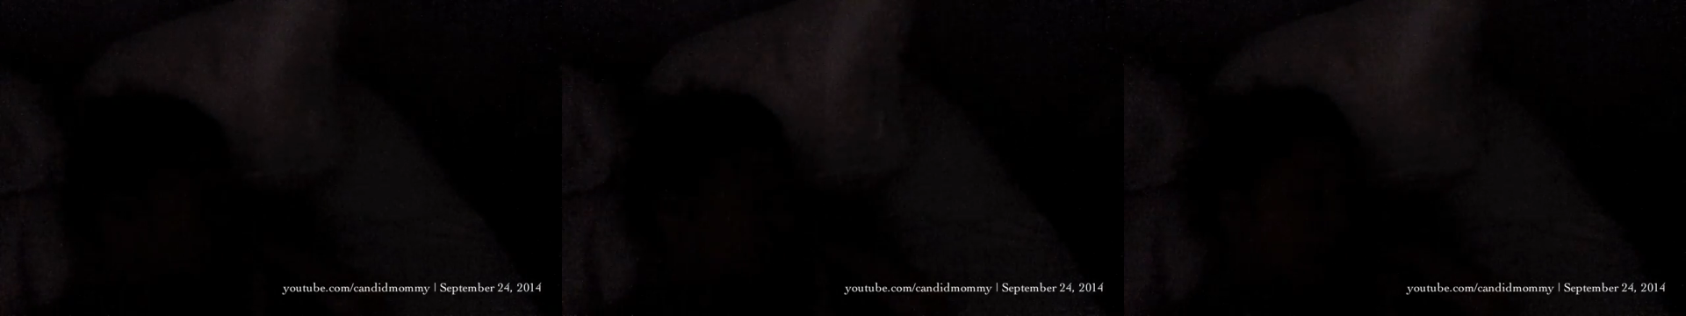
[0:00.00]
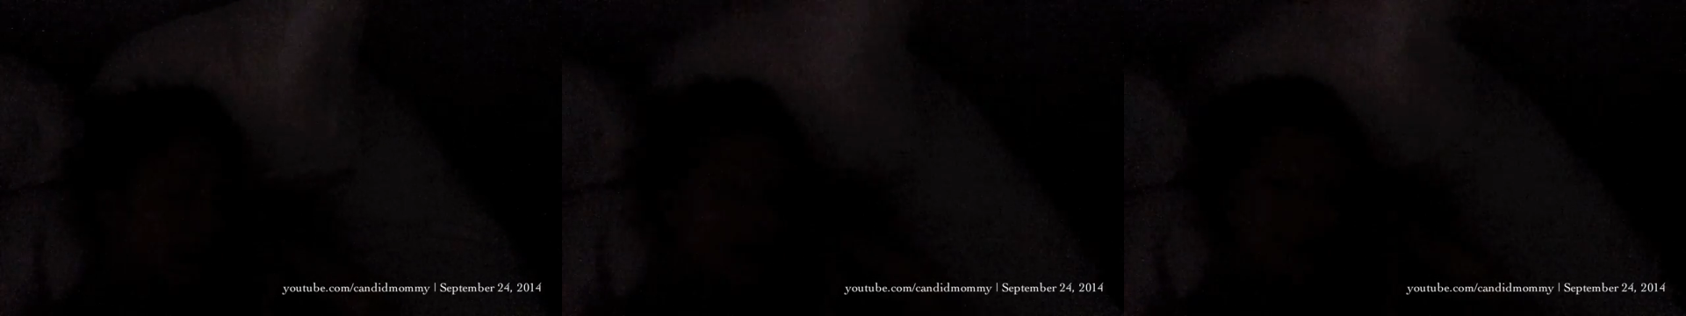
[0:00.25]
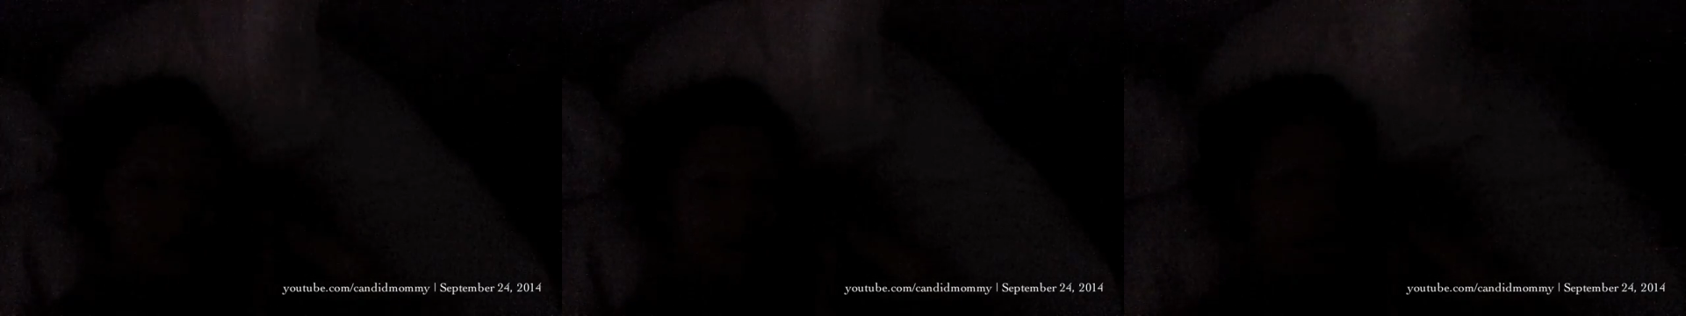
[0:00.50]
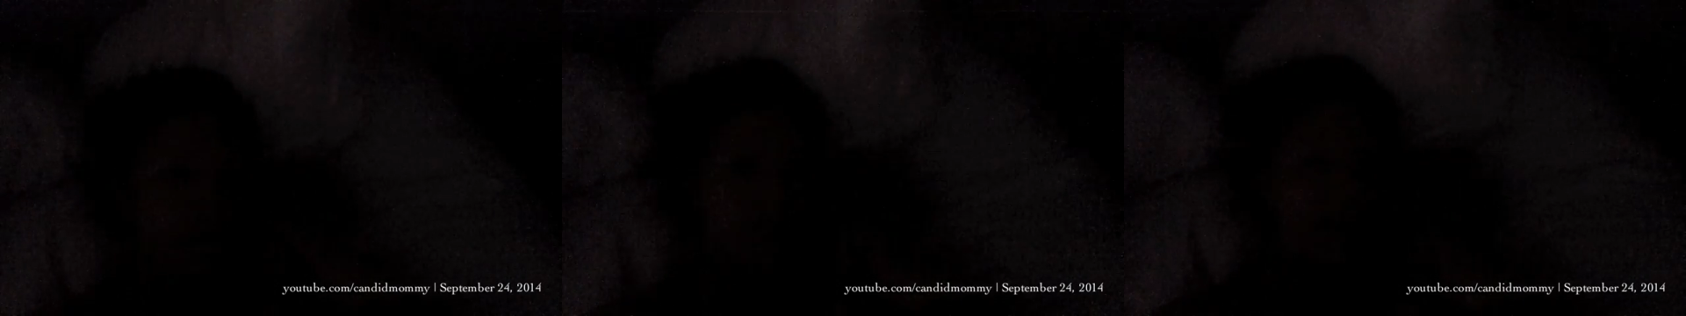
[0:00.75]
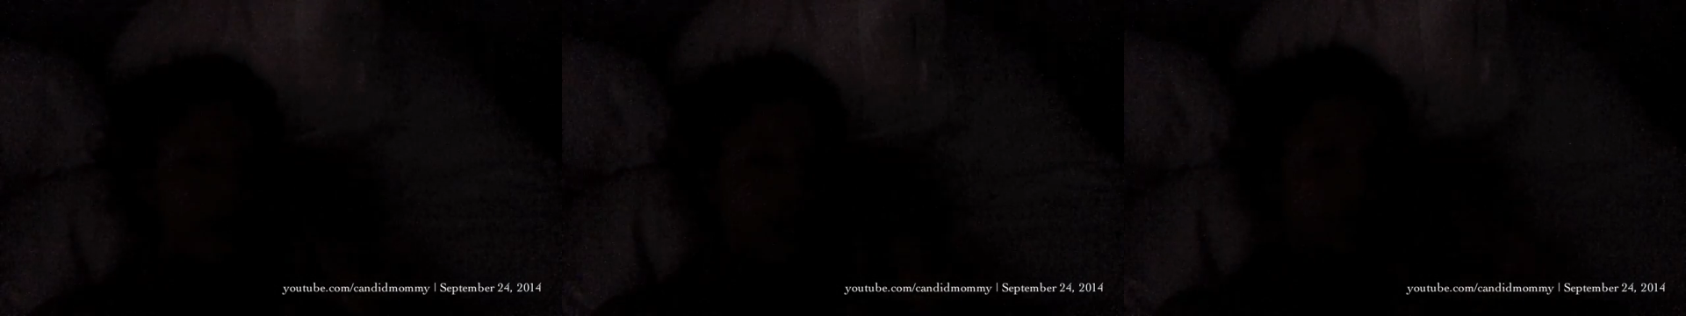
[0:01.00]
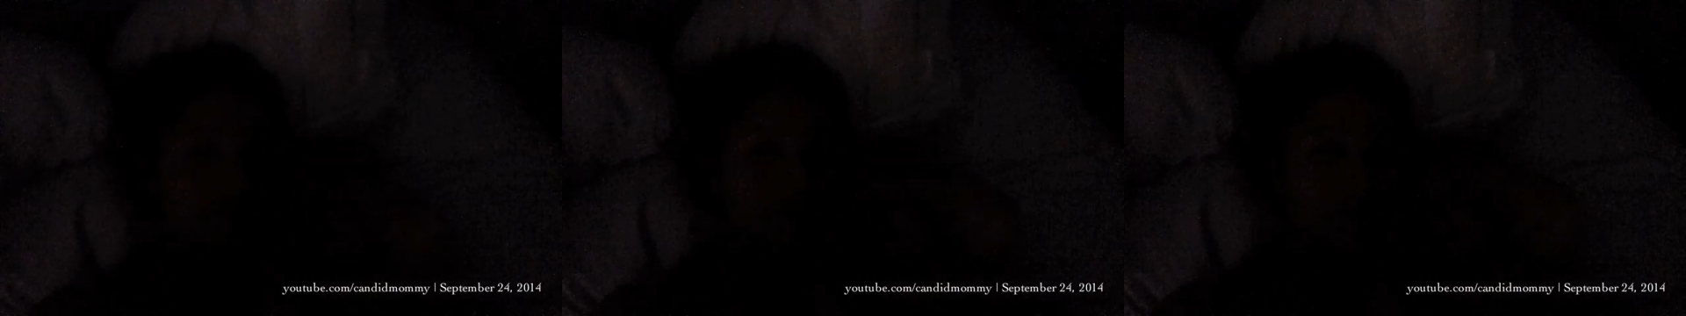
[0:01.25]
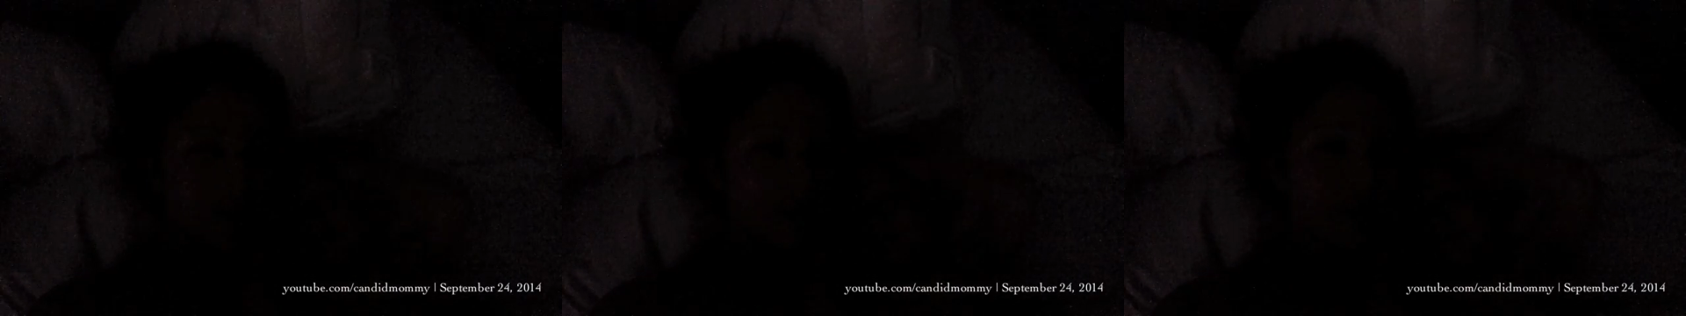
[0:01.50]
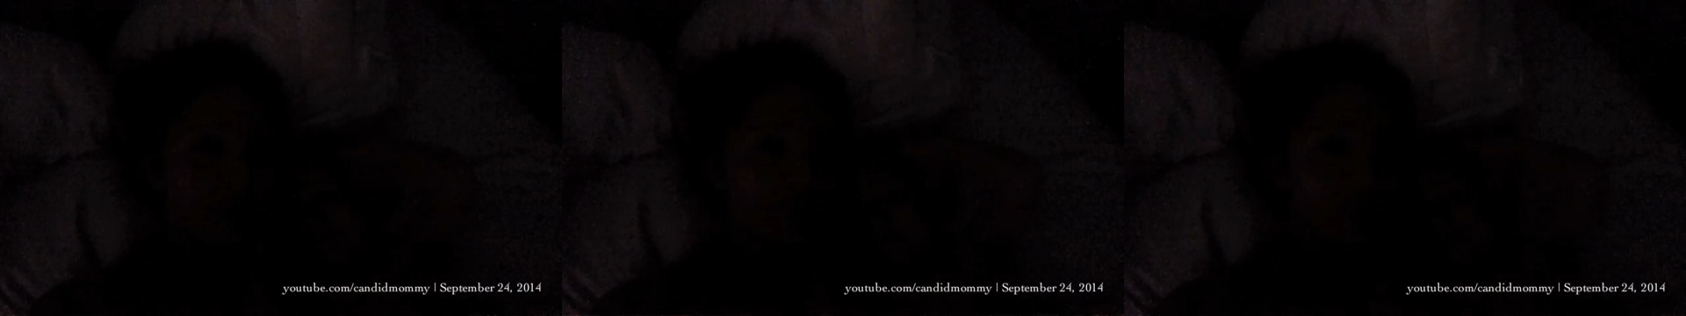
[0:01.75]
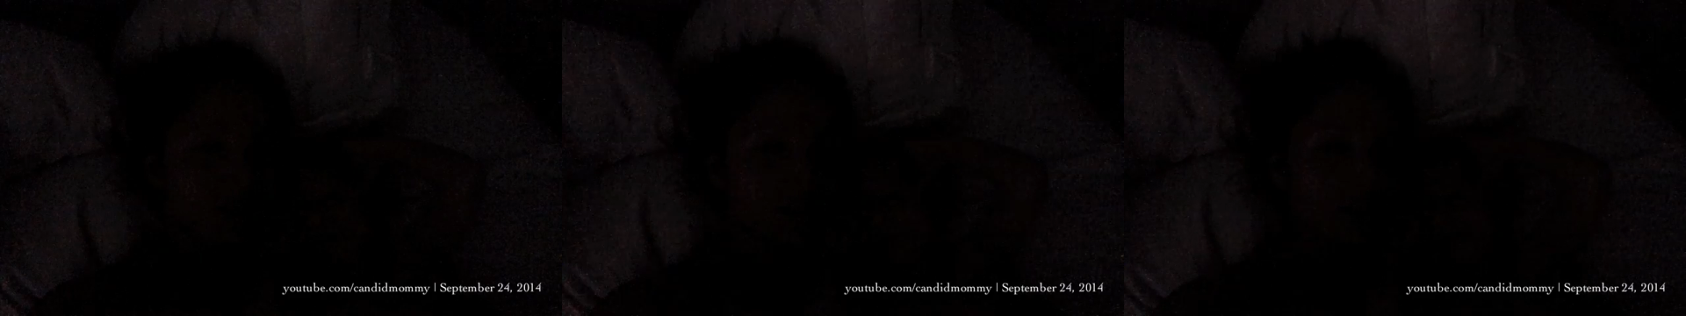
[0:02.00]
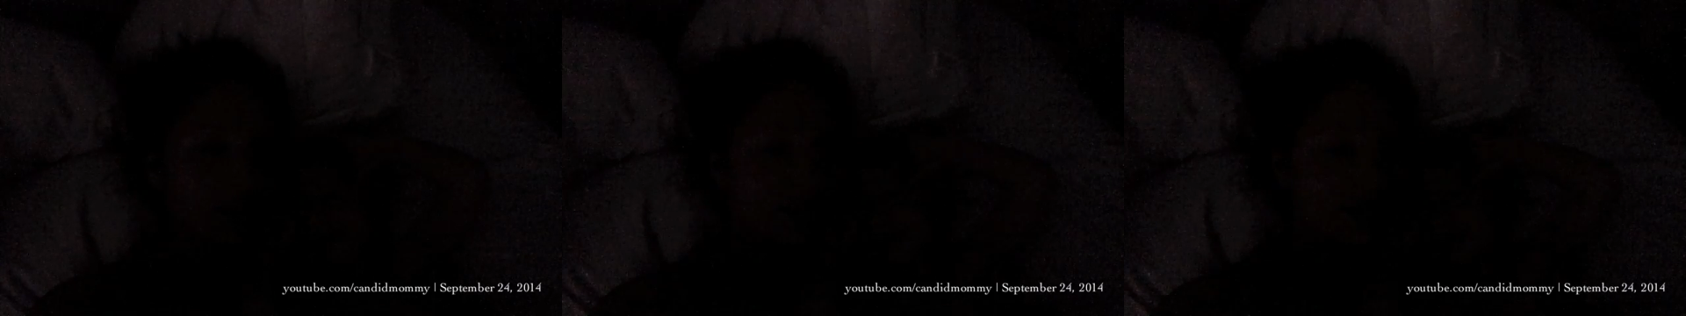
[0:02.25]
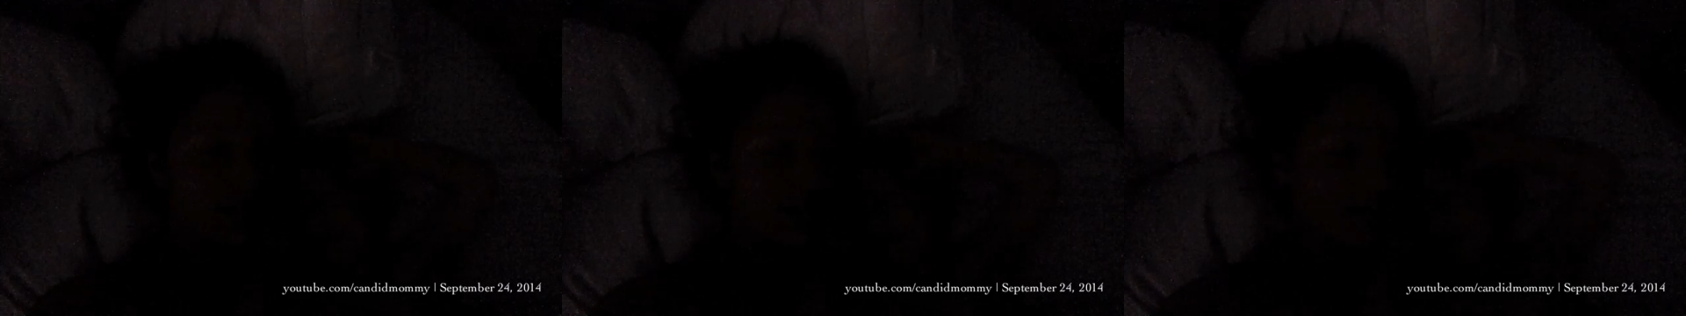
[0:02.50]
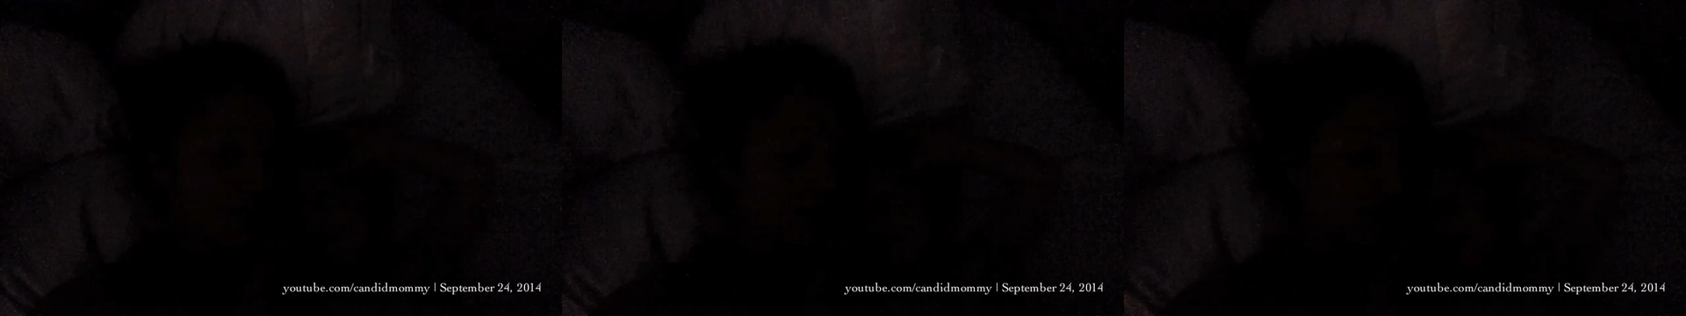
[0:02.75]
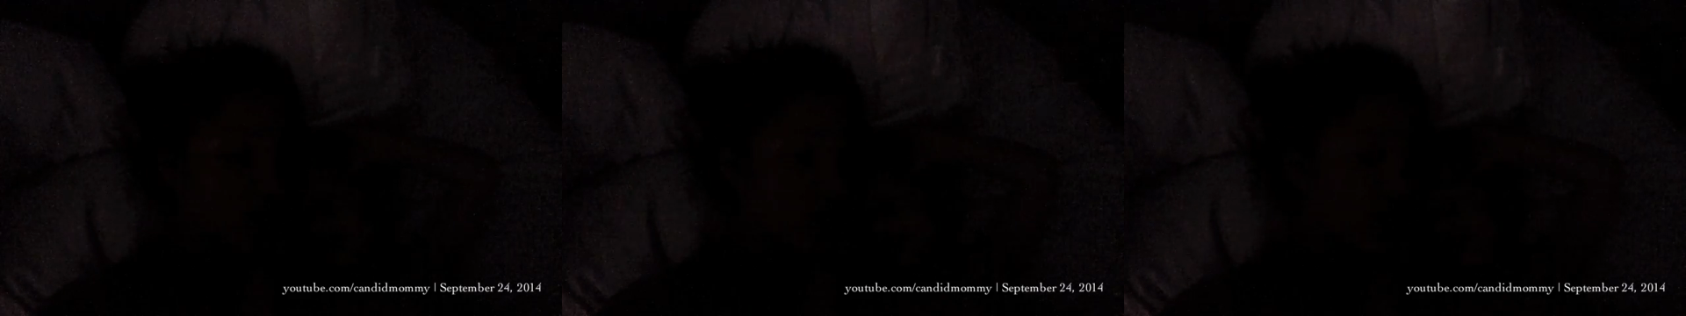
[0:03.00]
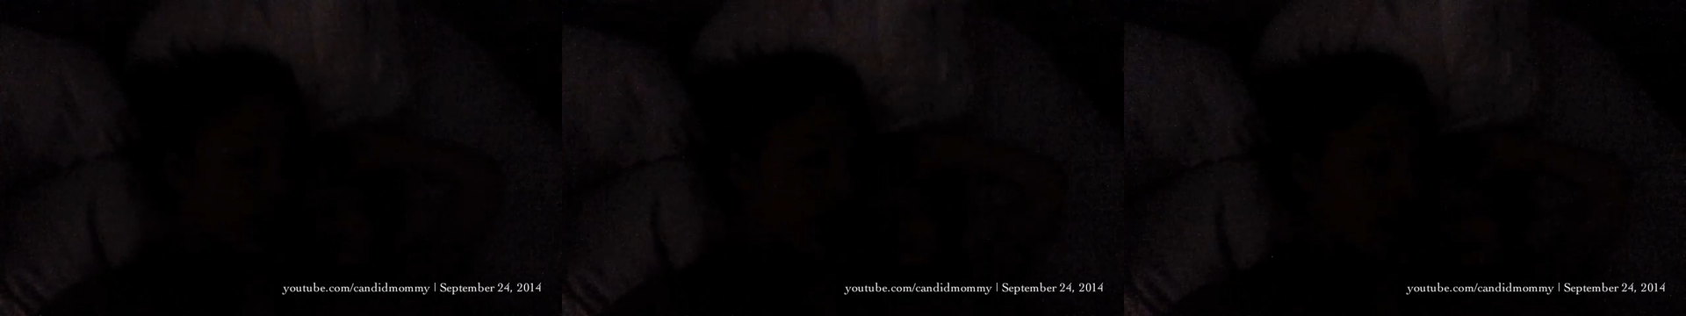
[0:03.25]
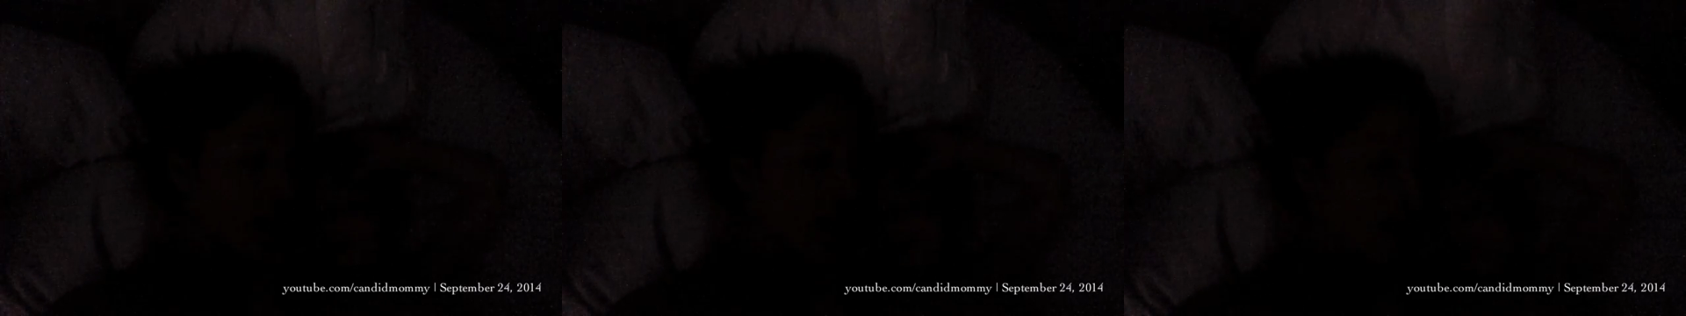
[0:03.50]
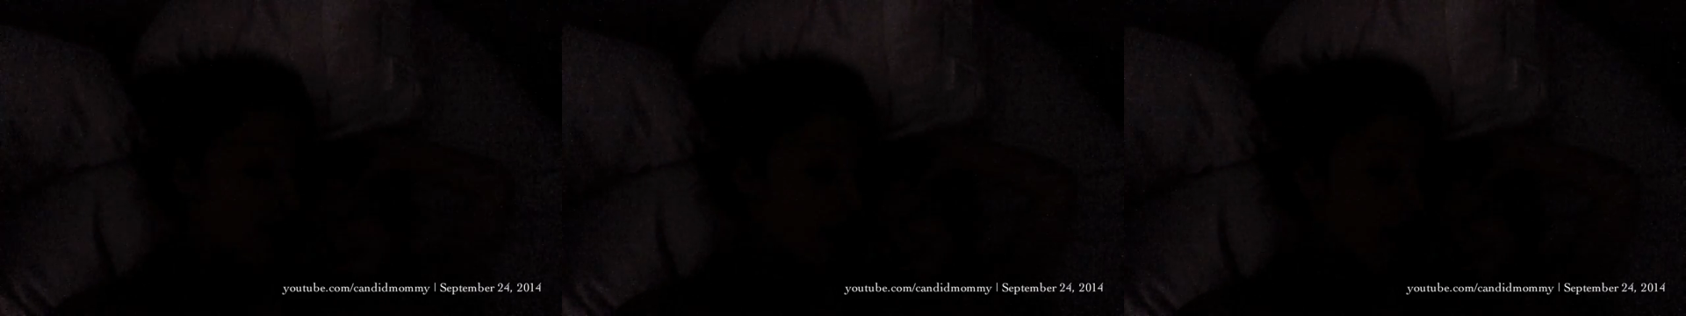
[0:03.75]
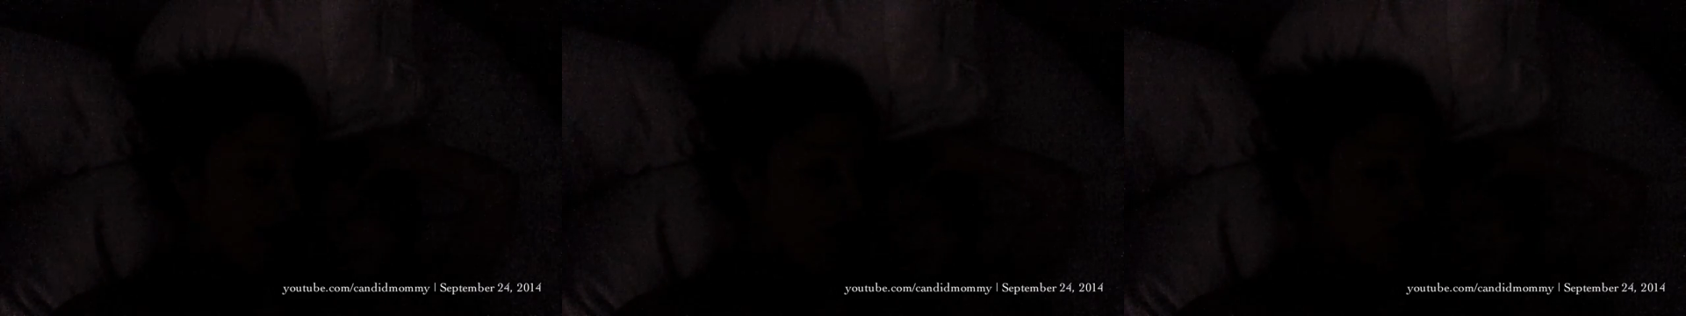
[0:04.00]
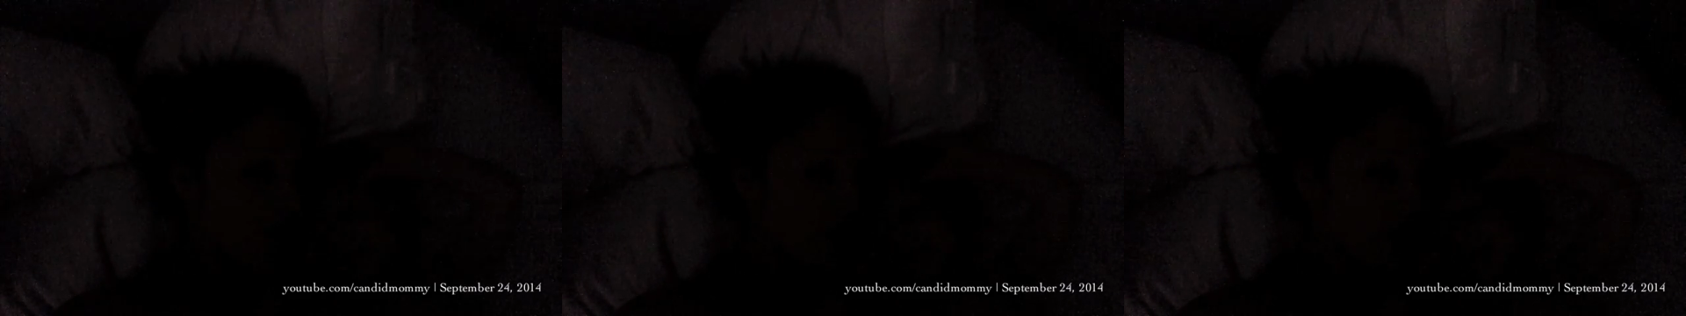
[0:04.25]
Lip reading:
No face is visible, so there are no lips to read.